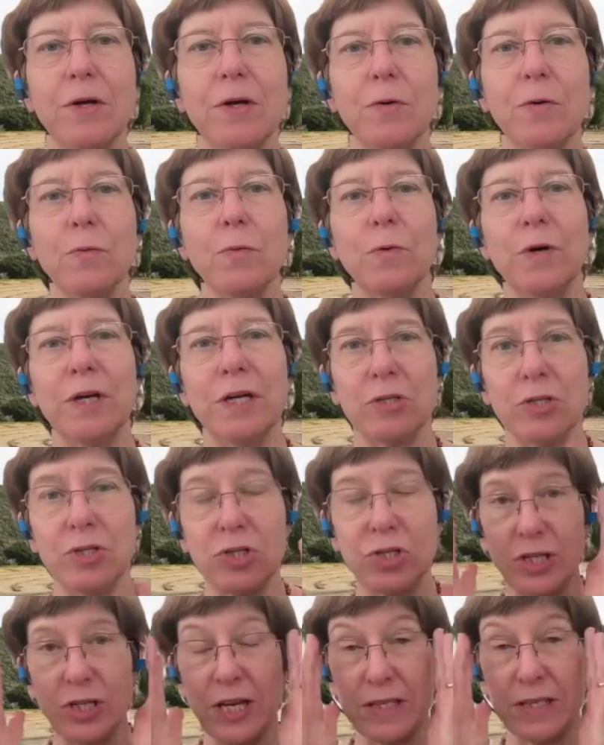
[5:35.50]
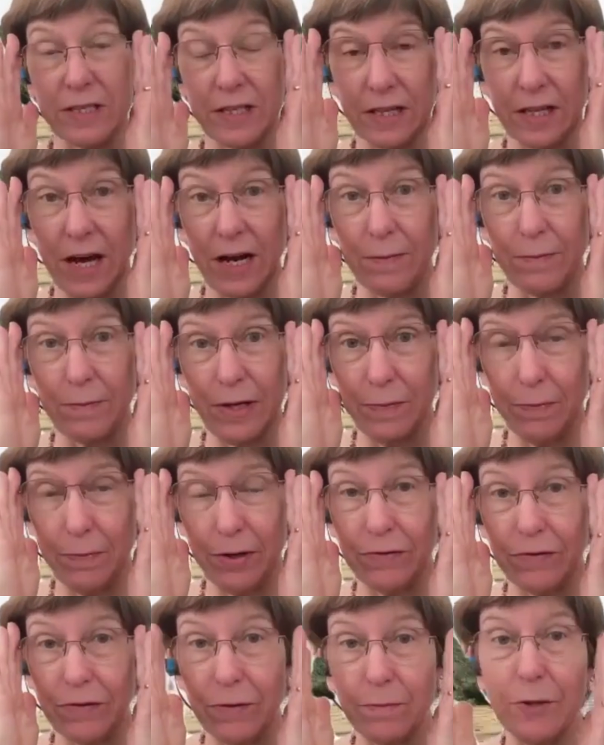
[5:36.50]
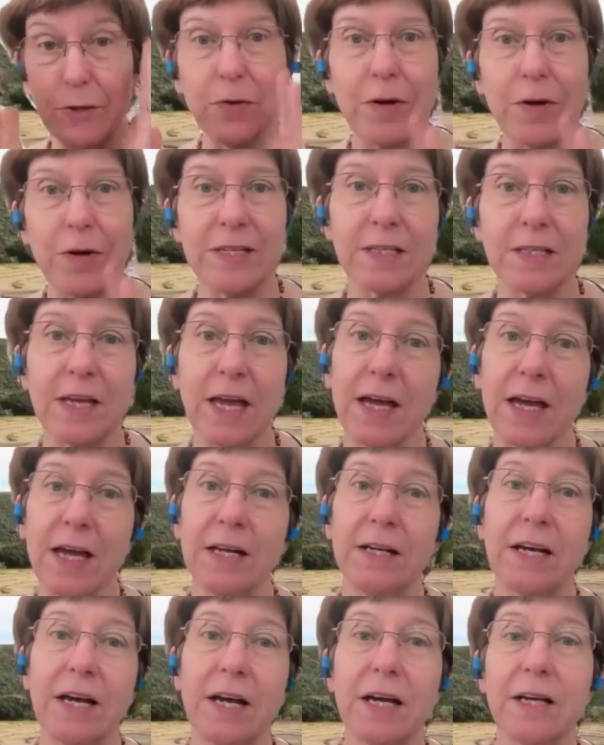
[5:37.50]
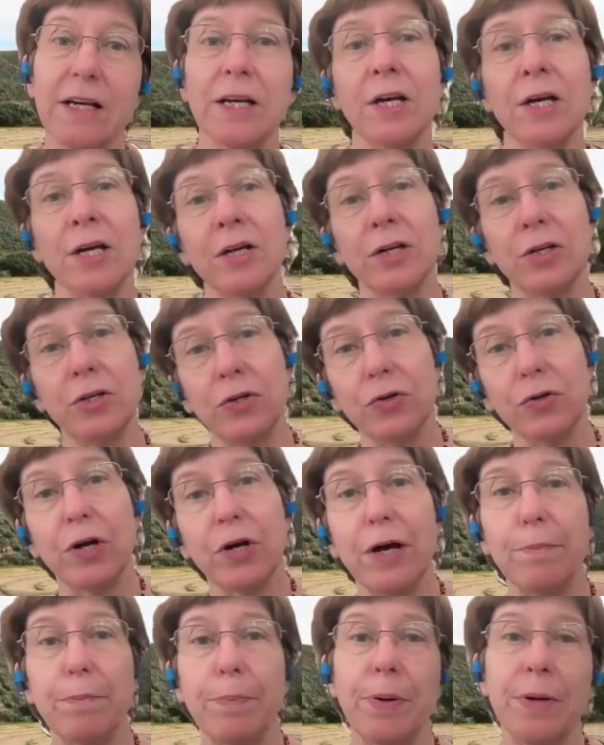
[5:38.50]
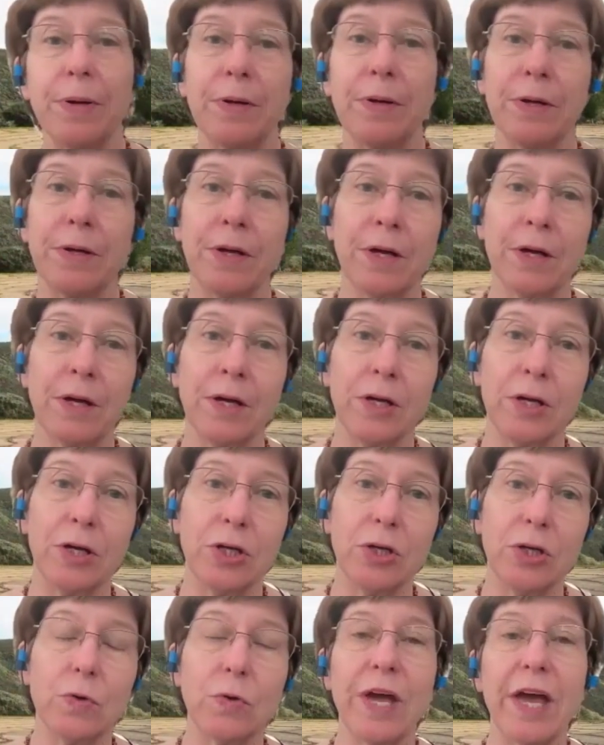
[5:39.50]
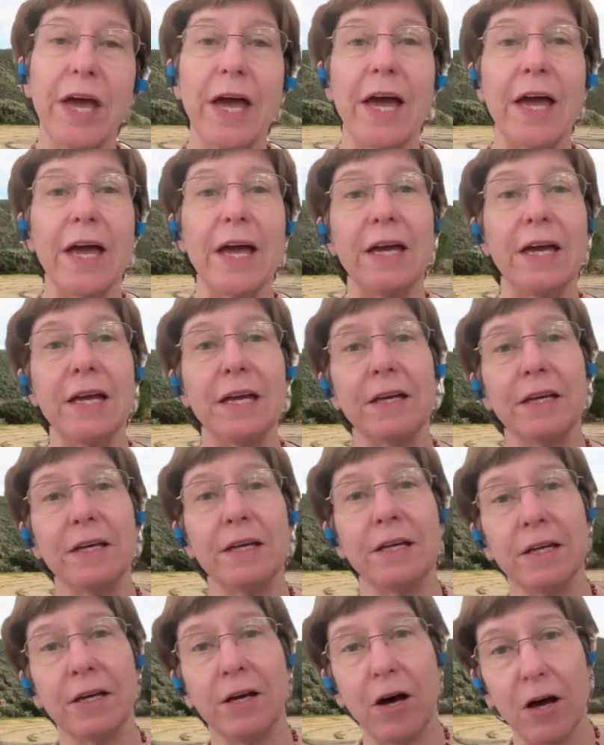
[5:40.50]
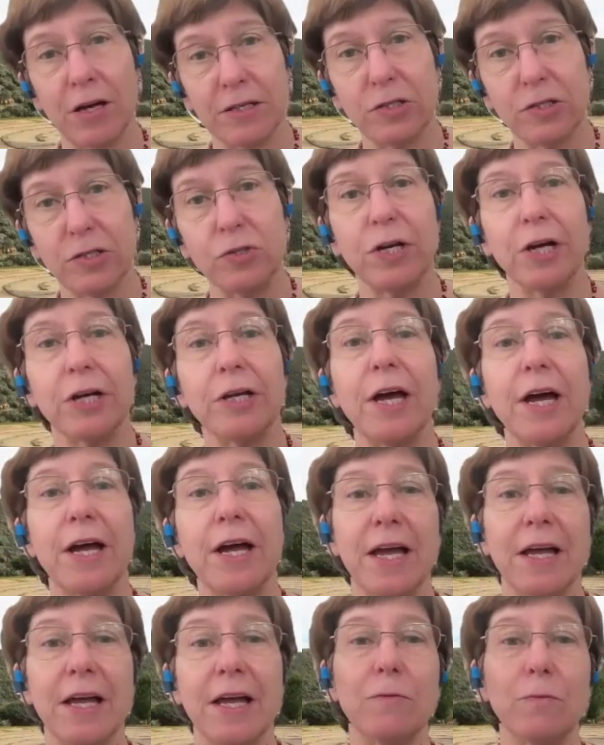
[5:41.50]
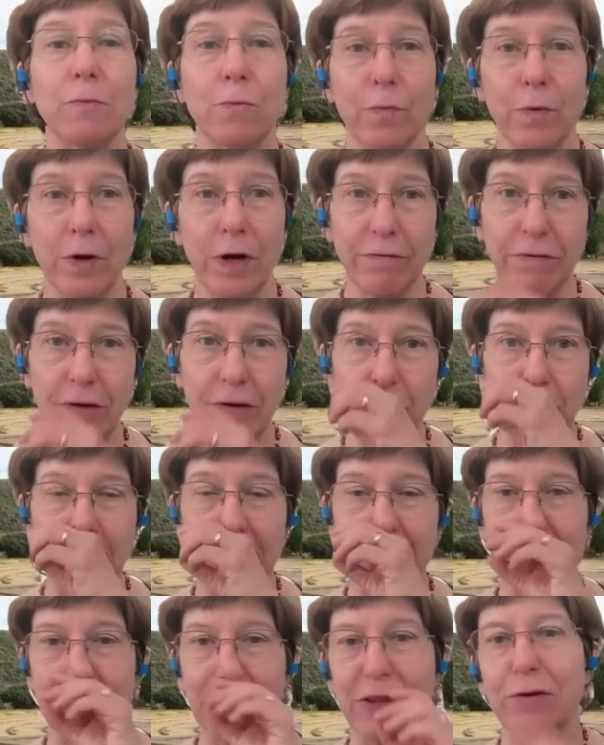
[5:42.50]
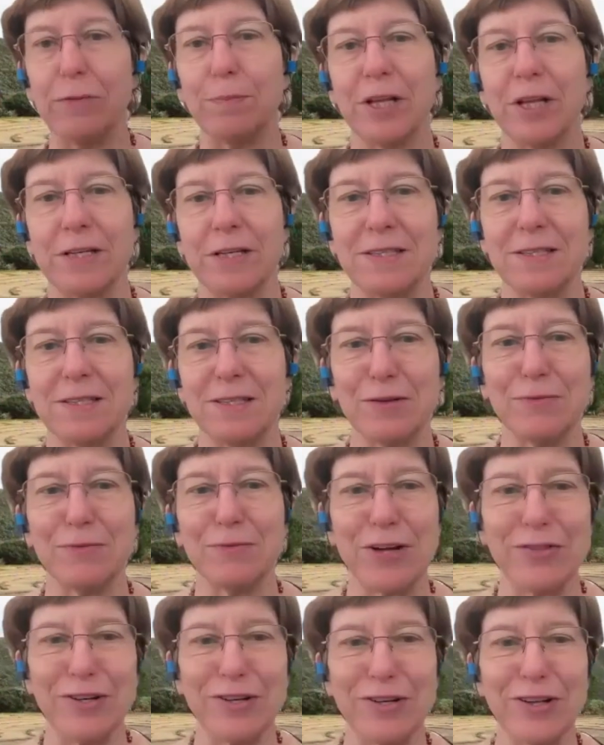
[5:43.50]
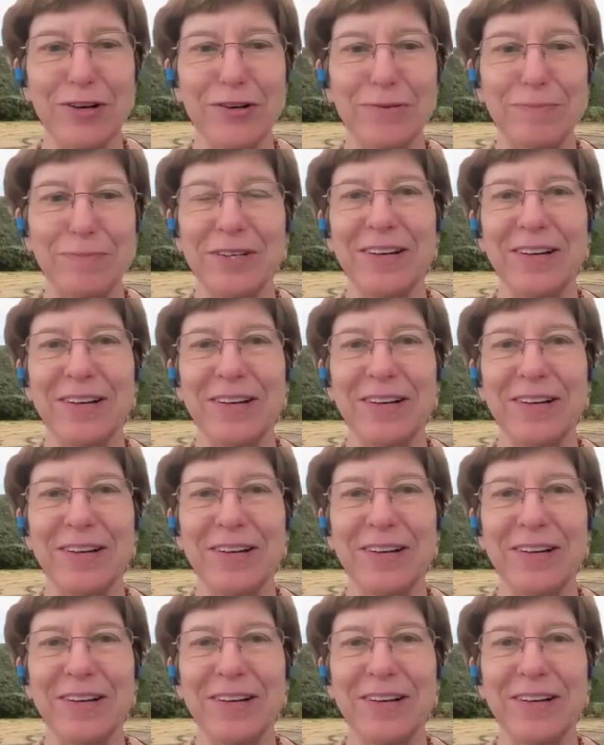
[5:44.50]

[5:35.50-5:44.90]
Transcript: which gets a lot of people from US, Canada, Europe, UK, Australia, and a few random other places around the globe.